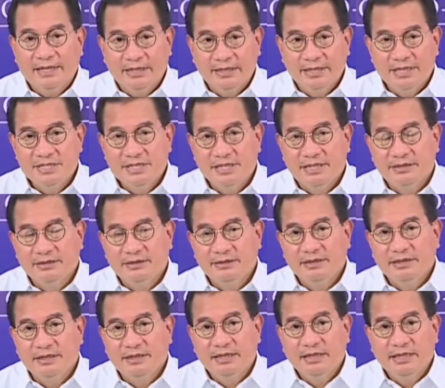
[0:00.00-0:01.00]
In
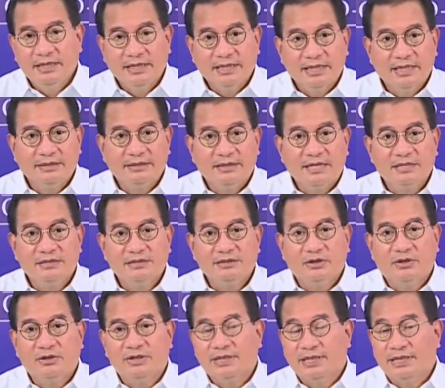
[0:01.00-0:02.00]
addition,
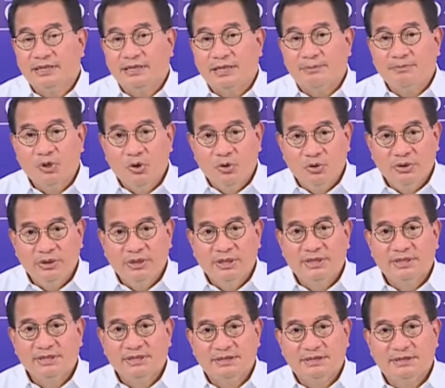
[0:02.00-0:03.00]
kitas or kitab
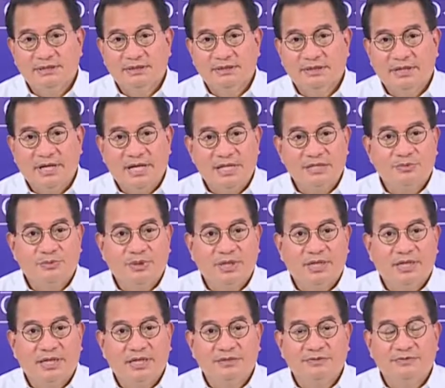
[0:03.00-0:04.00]
holders, as
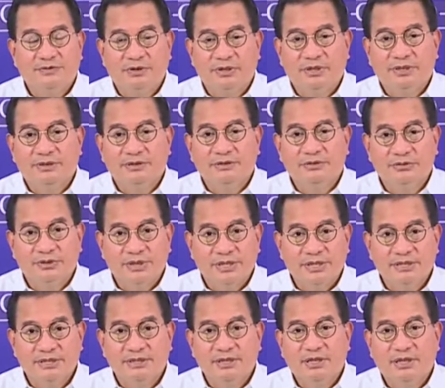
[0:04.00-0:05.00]
well as foreign
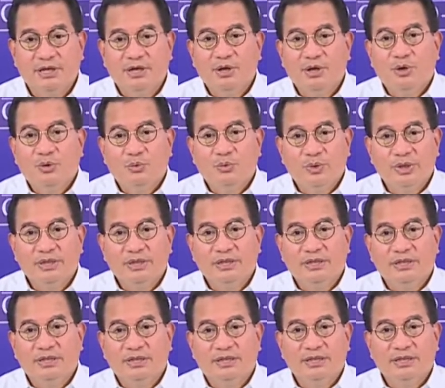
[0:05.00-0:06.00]
tourists with
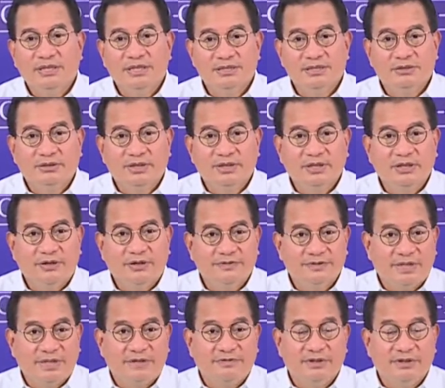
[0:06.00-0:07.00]
a history
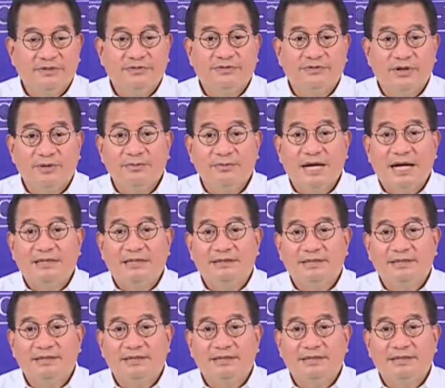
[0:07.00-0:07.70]
of travel from